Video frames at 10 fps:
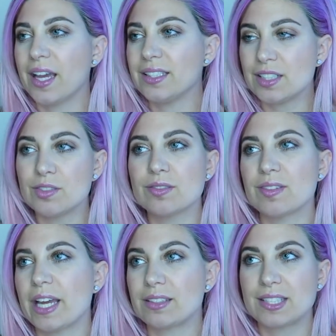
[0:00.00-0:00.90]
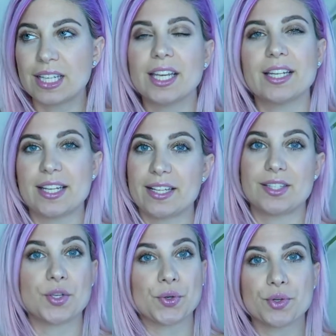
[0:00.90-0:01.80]
that singing and
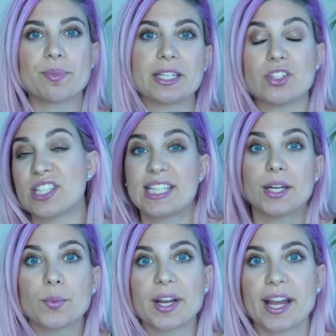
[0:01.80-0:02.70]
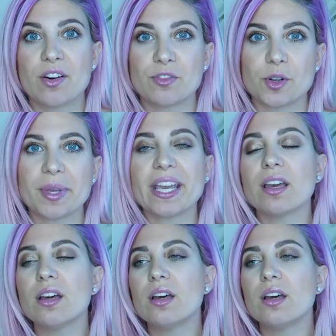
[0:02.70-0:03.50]
dancing group, it just didn't work out for me.